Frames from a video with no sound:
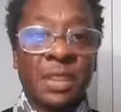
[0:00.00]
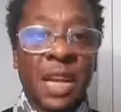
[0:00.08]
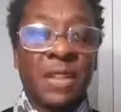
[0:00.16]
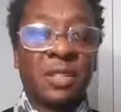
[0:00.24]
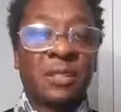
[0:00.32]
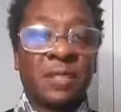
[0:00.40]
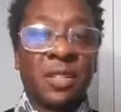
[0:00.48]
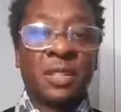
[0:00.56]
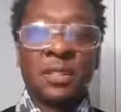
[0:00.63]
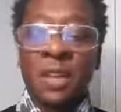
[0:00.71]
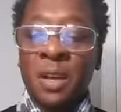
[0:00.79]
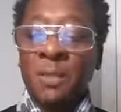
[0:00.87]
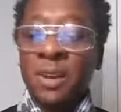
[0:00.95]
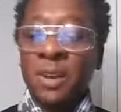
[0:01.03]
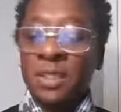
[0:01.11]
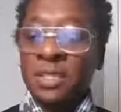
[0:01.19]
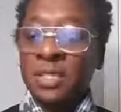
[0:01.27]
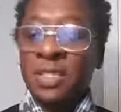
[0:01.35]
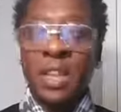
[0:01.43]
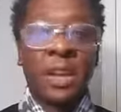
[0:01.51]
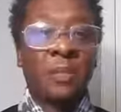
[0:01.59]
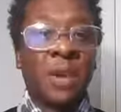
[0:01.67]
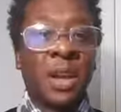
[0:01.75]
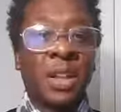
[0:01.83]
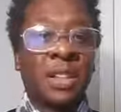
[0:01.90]
As of this, because this
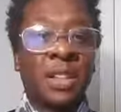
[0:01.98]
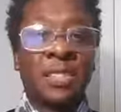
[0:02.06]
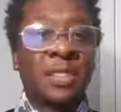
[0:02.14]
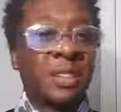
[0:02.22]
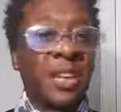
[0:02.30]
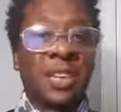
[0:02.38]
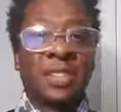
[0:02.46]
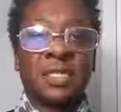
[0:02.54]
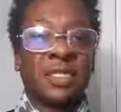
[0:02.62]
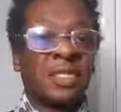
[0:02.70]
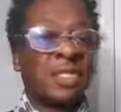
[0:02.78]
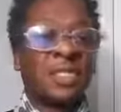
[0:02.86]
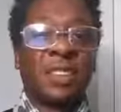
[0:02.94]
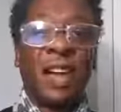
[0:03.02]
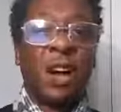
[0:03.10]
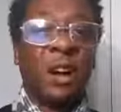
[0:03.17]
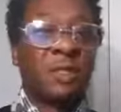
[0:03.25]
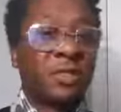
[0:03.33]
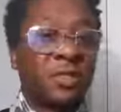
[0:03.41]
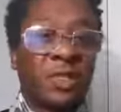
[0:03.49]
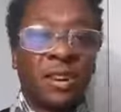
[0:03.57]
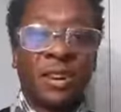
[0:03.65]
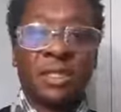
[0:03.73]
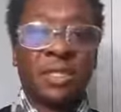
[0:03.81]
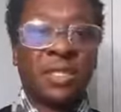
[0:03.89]
campaign, this election is just off the charts.